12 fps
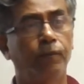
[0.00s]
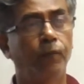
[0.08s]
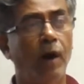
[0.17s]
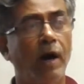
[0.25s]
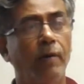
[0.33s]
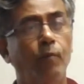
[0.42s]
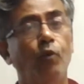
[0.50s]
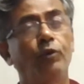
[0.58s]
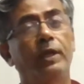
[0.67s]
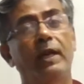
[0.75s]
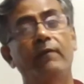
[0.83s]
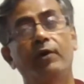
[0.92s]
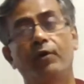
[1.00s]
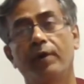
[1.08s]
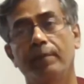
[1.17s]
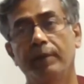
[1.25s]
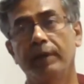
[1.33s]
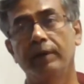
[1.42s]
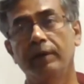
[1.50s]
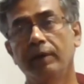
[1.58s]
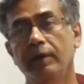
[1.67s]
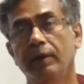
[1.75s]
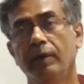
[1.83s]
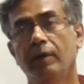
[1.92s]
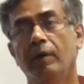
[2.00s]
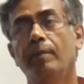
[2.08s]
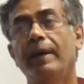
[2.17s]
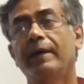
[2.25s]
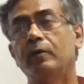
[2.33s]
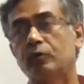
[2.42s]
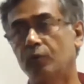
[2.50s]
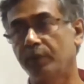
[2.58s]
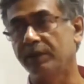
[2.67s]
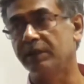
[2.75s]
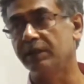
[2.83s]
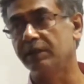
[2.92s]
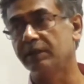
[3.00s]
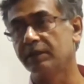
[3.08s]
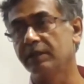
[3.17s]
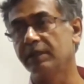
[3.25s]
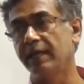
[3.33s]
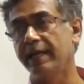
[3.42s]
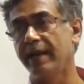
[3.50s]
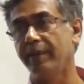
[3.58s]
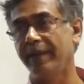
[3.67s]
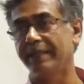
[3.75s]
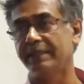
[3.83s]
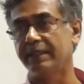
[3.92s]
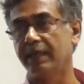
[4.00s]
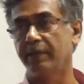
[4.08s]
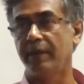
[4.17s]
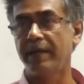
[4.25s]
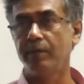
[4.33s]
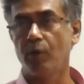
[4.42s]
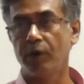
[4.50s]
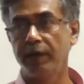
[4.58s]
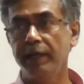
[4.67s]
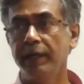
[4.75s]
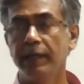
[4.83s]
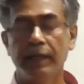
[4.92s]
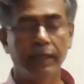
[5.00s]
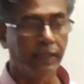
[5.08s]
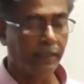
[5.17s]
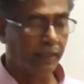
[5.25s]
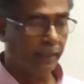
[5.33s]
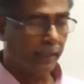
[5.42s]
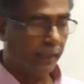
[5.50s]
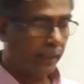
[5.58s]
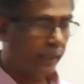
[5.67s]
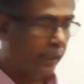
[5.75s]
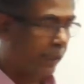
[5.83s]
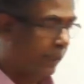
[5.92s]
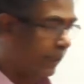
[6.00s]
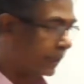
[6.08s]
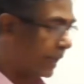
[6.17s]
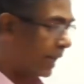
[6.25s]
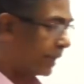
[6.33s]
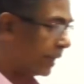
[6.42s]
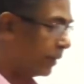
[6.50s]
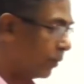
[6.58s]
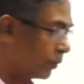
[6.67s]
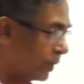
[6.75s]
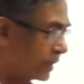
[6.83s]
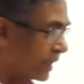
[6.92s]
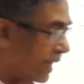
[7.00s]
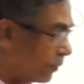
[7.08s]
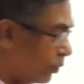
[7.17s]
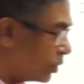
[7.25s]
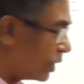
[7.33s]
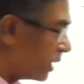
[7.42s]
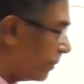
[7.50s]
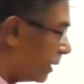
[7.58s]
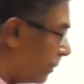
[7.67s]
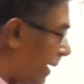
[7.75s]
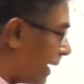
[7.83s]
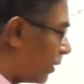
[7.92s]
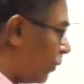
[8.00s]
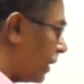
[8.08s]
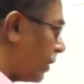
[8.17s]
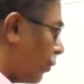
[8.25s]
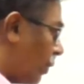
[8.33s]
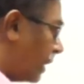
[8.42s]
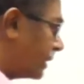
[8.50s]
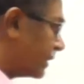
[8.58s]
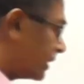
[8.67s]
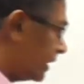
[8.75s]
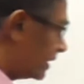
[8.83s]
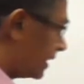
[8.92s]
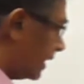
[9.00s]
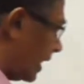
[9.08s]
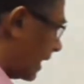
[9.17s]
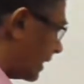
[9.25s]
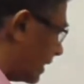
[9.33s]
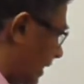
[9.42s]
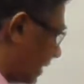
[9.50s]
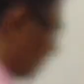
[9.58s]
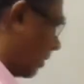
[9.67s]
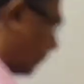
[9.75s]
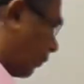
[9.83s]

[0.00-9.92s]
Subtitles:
far more than Avogadro number of microscopic states. This is really amazing and mind-boggling. That there's a calculation given in Macquarie, 1 cc, I think, of